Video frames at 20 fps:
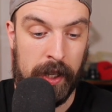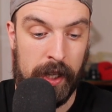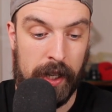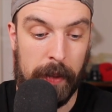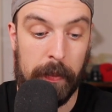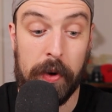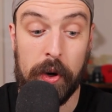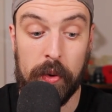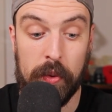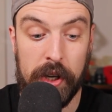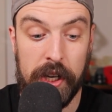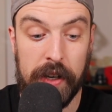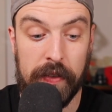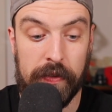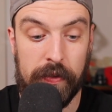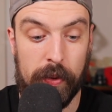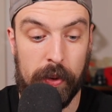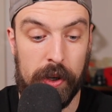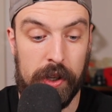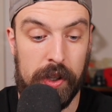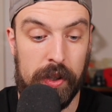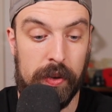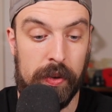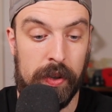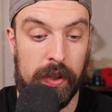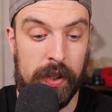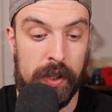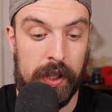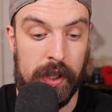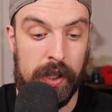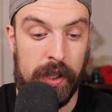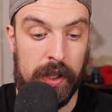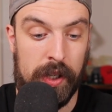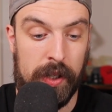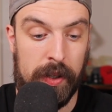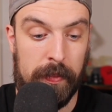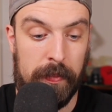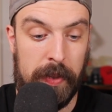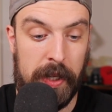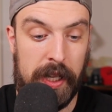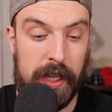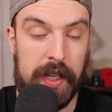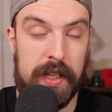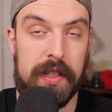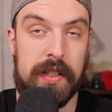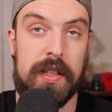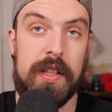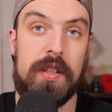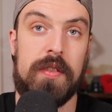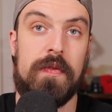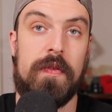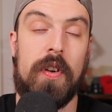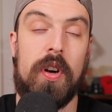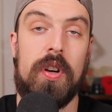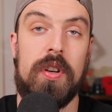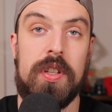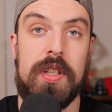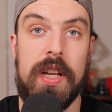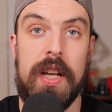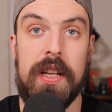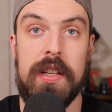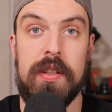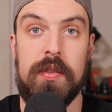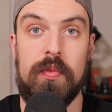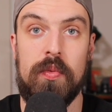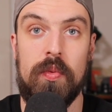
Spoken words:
I'm going to read it for you because this verse has